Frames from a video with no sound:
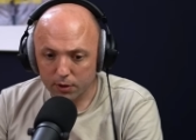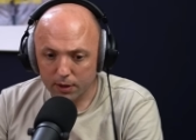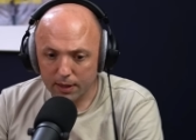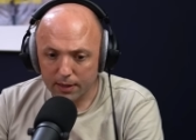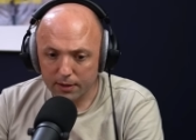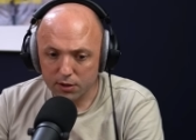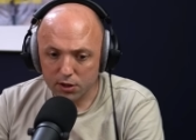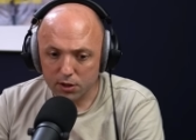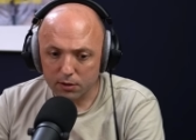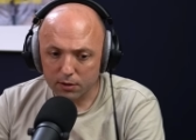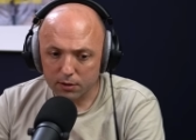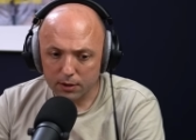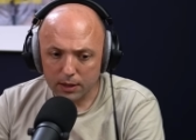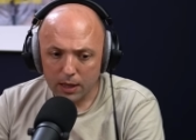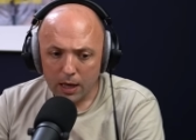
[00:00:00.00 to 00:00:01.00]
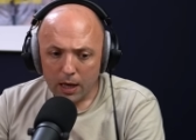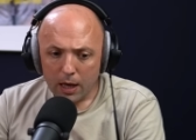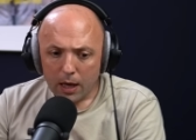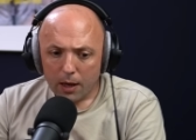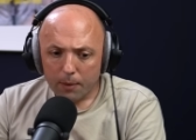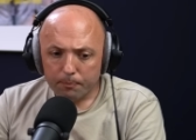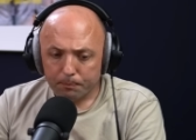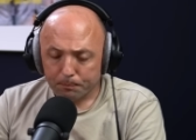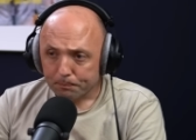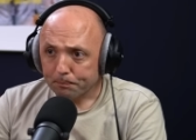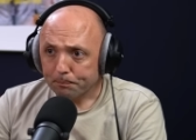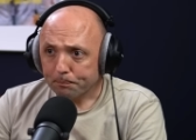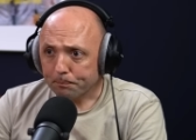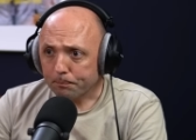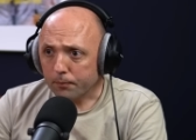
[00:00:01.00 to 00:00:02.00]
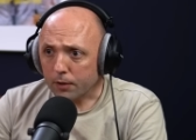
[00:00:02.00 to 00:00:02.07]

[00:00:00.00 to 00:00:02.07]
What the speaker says: was at Sunderland. From PSG.